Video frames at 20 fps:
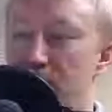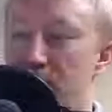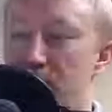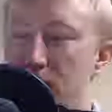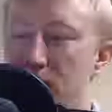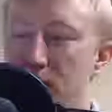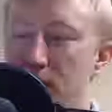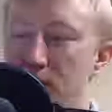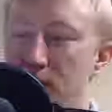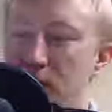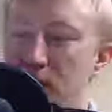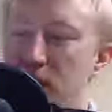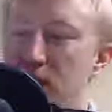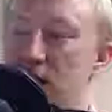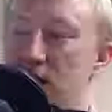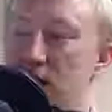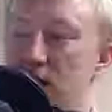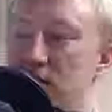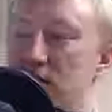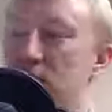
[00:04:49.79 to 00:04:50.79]
me
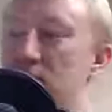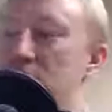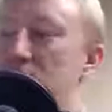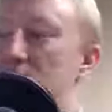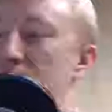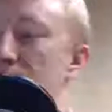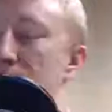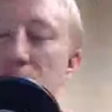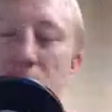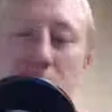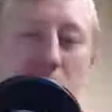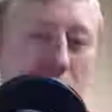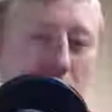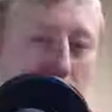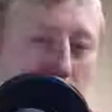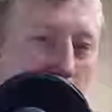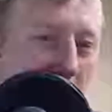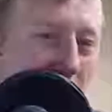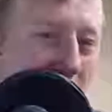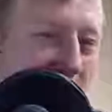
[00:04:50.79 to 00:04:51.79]
and my
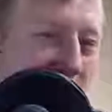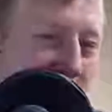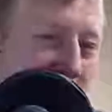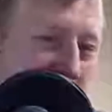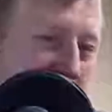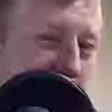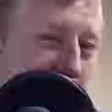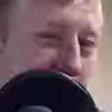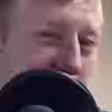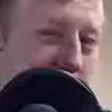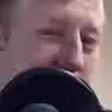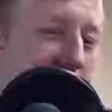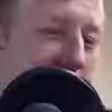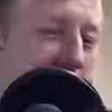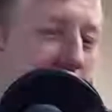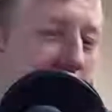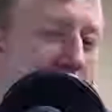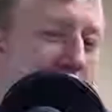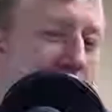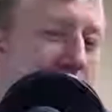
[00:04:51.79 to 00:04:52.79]
wife and
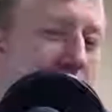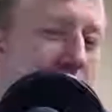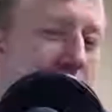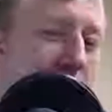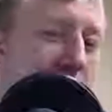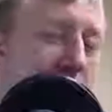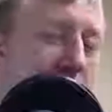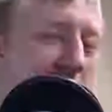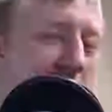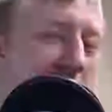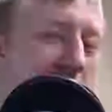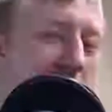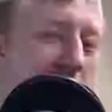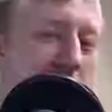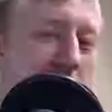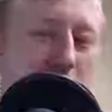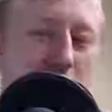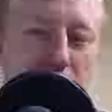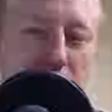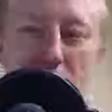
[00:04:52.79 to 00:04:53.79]
my
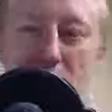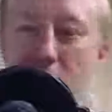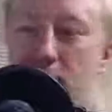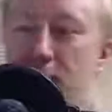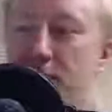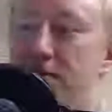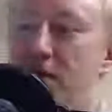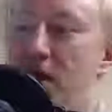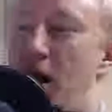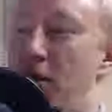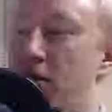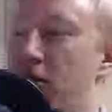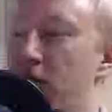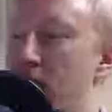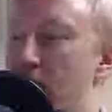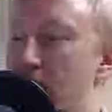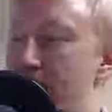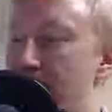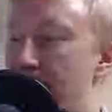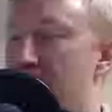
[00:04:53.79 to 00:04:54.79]

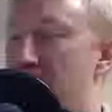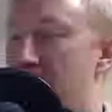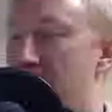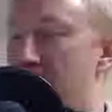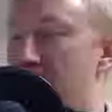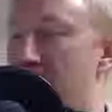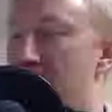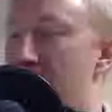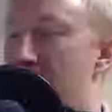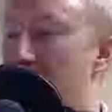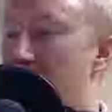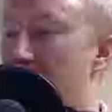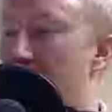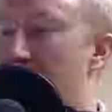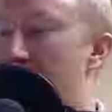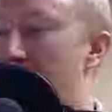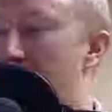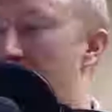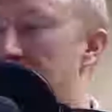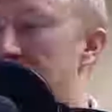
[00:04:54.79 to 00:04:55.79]
father-in-law, my mother-in-law, we
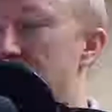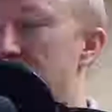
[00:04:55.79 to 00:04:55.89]
all went to